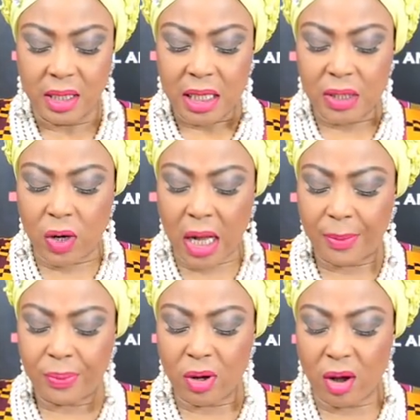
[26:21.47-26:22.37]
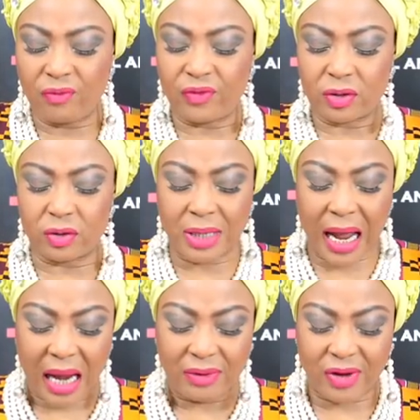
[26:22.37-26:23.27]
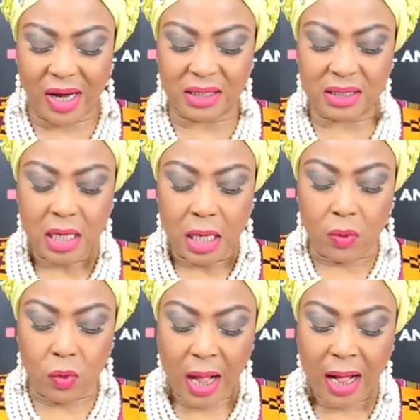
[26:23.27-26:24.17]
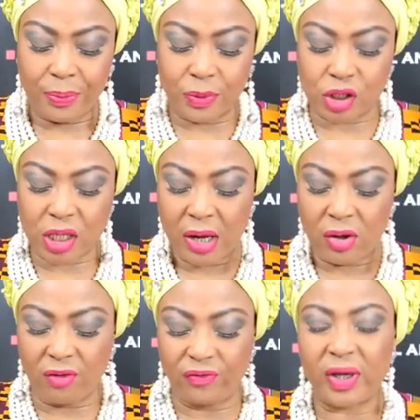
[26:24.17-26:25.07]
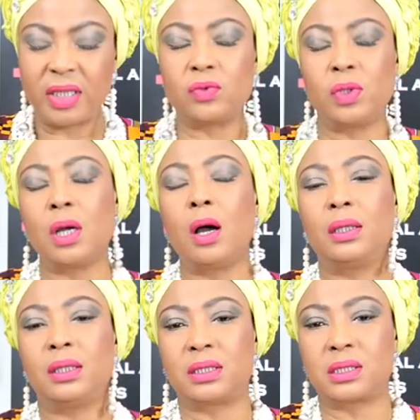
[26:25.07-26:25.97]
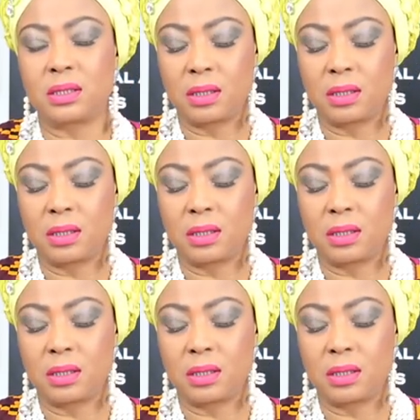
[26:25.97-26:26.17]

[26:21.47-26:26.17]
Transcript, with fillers: it will help you offer good advice will help you share your faith with others.